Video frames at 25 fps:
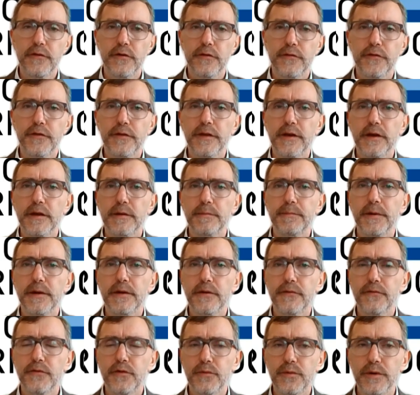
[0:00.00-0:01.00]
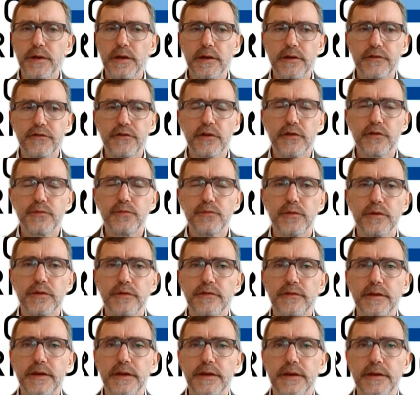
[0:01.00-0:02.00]
offer that. If you really just
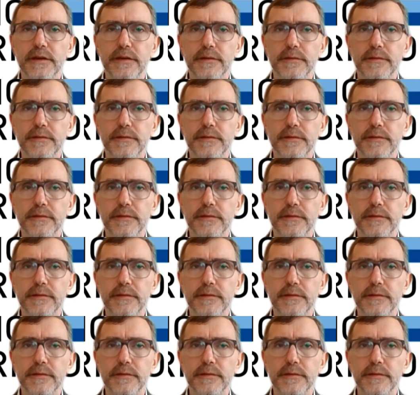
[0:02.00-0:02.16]
want